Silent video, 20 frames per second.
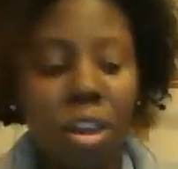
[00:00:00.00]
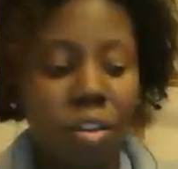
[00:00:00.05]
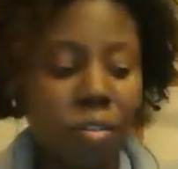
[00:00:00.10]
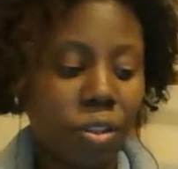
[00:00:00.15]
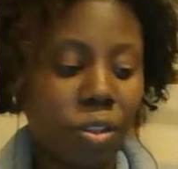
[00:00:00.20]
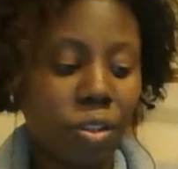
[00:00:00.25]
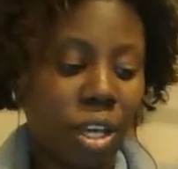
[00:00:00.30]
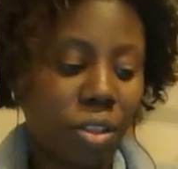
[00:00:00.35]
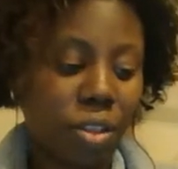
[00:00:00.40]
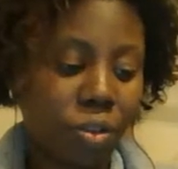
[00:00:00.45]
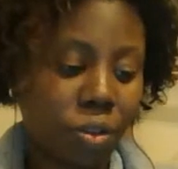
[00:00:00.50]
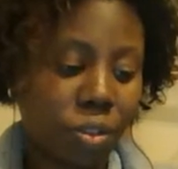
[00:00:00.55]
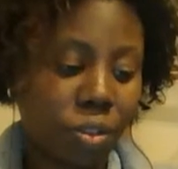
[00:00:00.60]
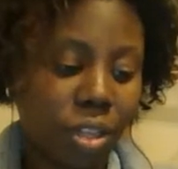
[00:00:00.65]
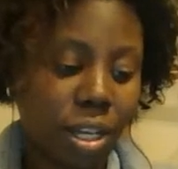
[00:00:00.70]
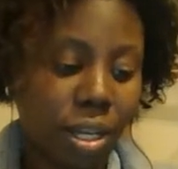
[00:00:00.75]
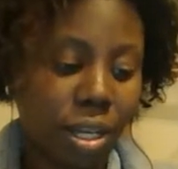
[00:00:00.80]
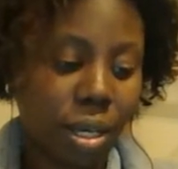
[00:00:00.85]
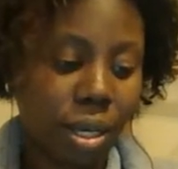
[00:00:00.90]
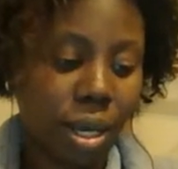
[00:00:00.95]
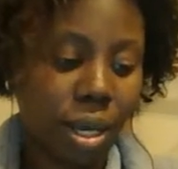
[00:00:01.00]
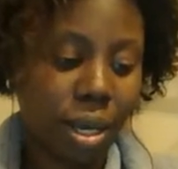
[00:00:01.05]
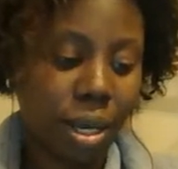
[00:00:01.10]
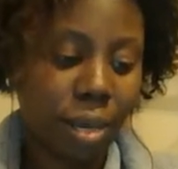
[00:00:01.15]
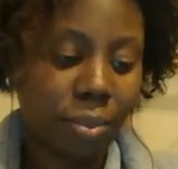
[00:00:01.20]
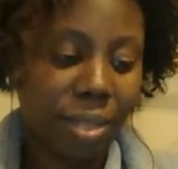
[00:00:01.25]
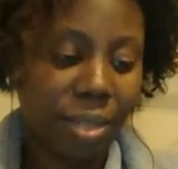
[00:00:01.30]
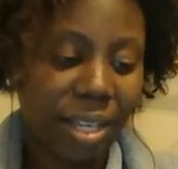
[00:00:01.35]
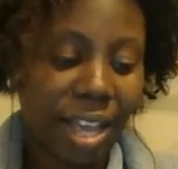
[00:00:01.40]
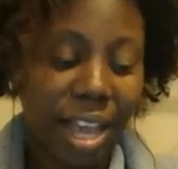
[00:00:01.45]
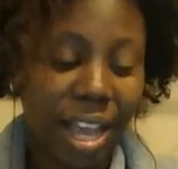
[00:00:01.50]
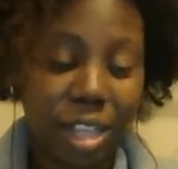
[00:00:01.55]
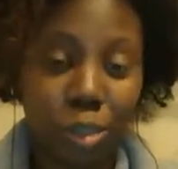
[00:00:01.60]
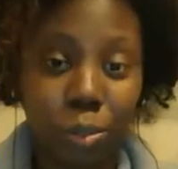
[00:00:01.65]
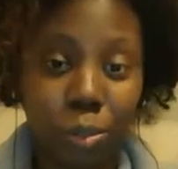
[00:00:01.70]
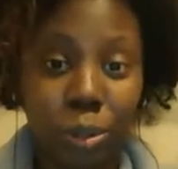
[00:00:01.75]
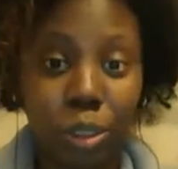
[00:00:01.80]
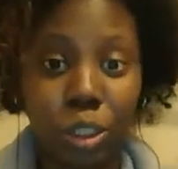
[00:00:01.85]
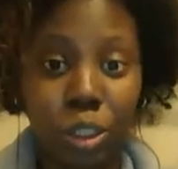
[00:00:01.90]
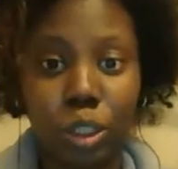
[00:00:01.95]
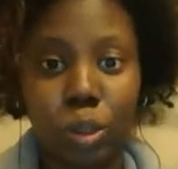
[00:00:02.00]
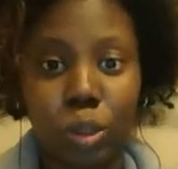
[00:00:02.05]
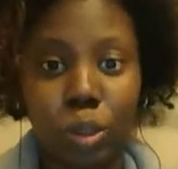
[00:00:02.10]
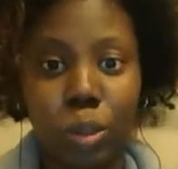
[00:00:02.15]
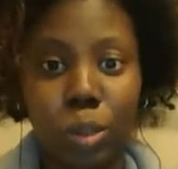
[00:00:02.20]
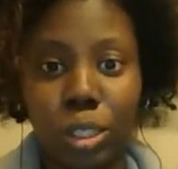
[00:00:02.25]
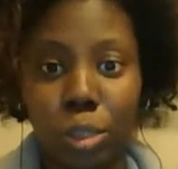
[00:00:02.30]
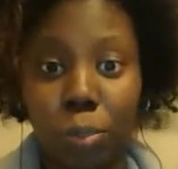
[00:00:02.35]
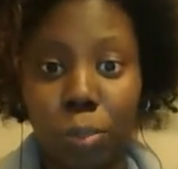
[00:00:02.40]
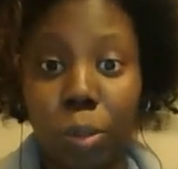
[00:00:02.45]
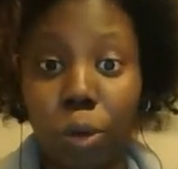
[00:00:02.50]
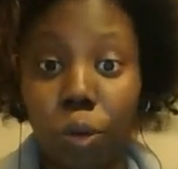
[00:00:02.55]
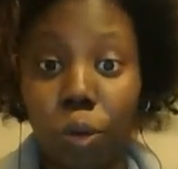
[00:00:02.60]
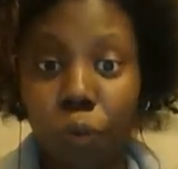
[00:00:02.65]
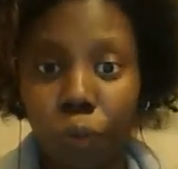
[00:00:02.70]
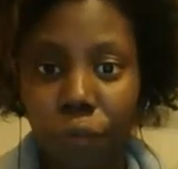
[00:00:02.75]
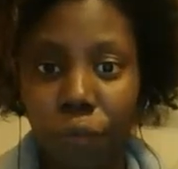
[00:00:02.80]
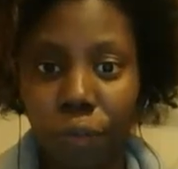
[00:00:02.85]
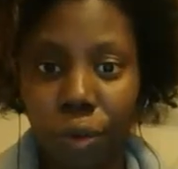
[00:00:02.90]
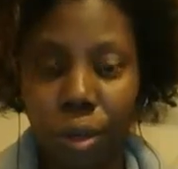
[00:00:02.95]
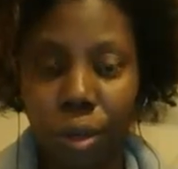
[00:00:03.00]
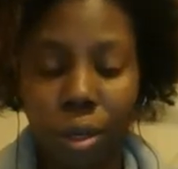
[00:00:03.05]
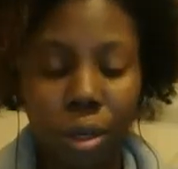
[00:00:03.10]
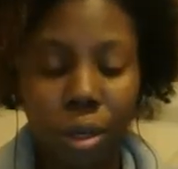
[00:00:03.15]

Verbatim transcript: For the other thing, the cashmere is going to poof